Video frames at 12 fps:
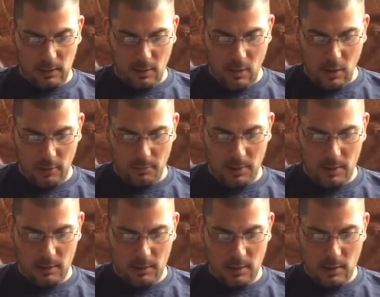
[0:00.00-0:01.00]
No
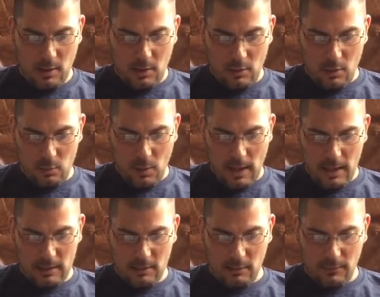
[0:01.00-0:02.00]
heartbeat, no
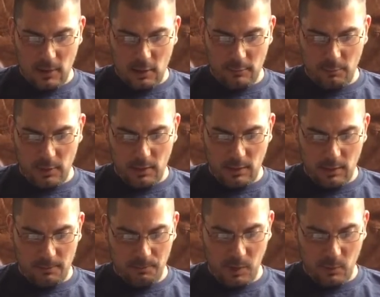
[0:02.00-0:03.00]
rise and fall of breathing,
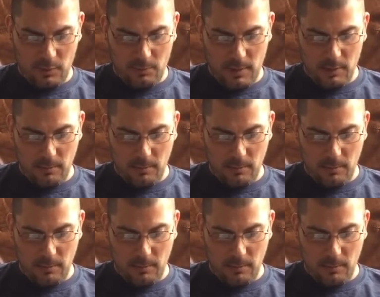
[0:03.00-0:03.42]
which meant the